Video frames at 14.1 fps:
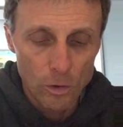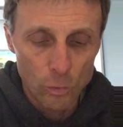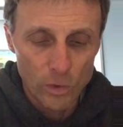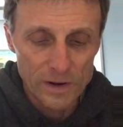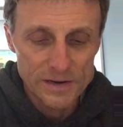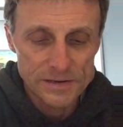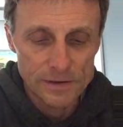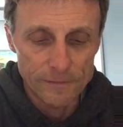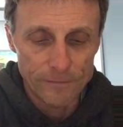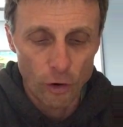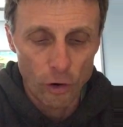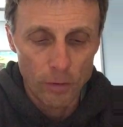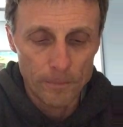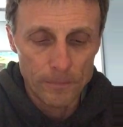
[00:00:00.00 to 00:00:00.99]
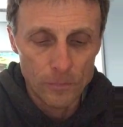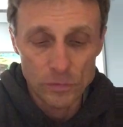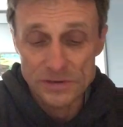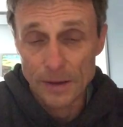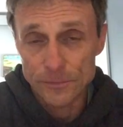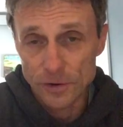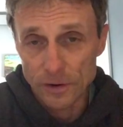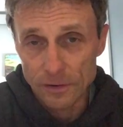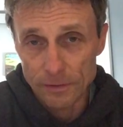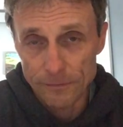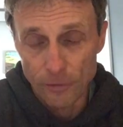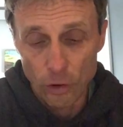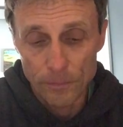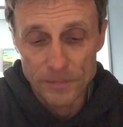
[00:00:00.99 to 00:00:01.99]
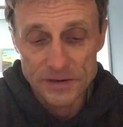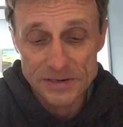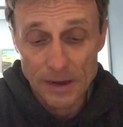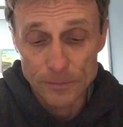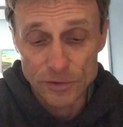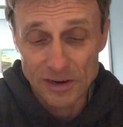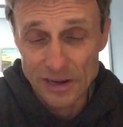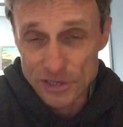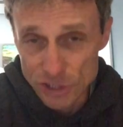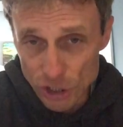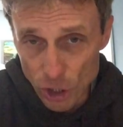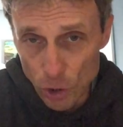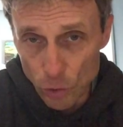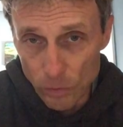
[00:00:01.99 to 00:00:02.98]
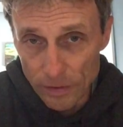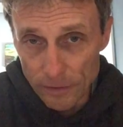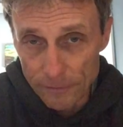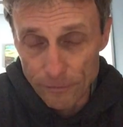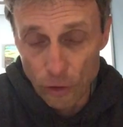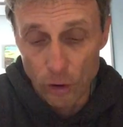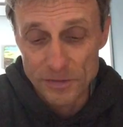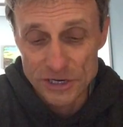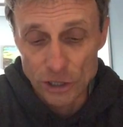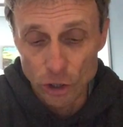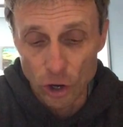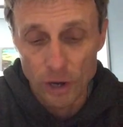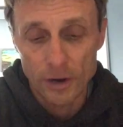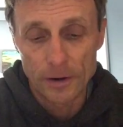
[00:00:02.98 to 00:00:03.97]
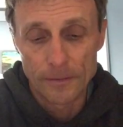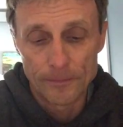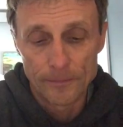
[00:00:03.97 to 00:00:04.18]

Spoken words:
what is the verb, subject and the verb? The subject is you and the verb is look.